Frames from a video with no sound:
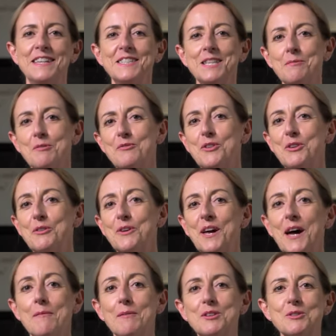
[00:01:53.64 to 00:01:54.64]
Some of you are
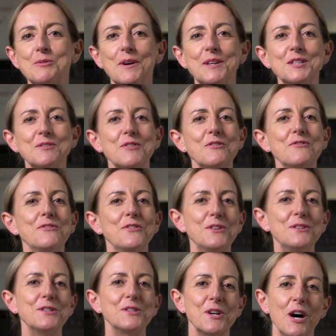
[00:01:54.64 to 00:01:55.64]
coming to us for the
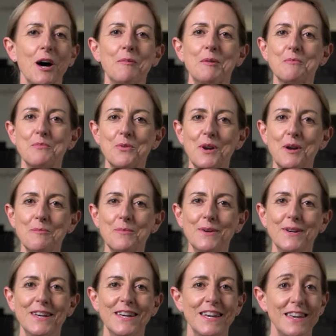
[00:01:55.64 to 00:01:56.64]
first time in prep,
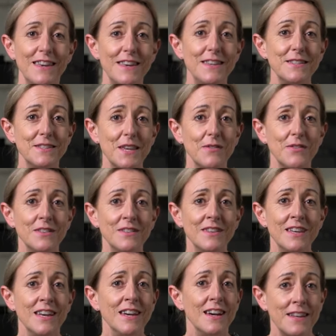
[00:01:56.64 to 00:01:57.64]
year seven,
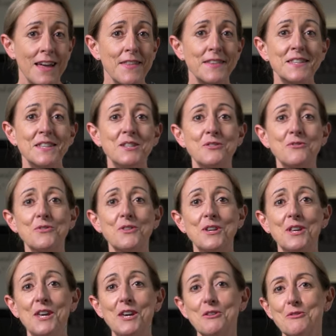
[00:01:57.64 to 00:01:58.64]
and others in different
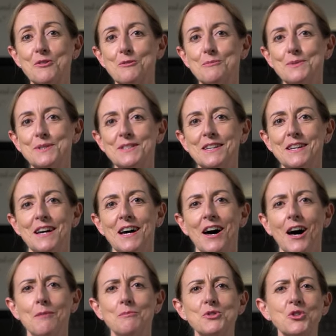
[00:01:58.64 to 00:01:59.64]
year groups.
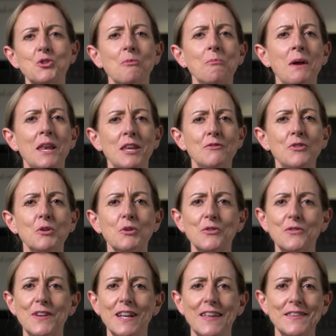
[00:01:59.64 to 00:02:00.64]
I'm sure many of you are
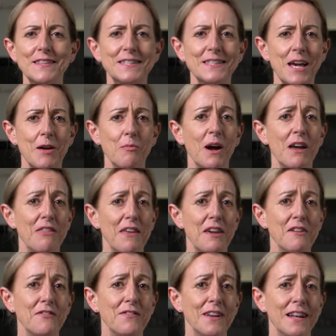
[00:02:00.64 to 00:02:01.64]
feeling the same way
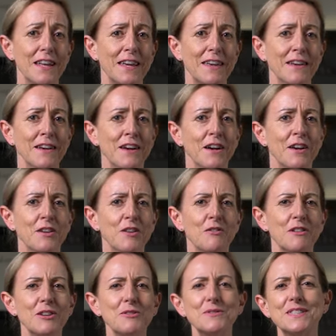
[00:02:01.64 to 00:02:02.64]
they're feeling.
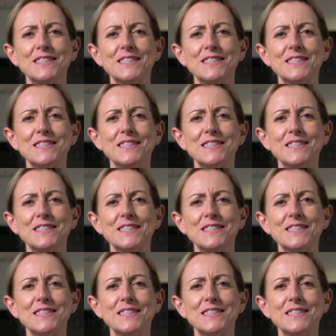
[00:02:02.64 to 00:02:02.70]
You're a little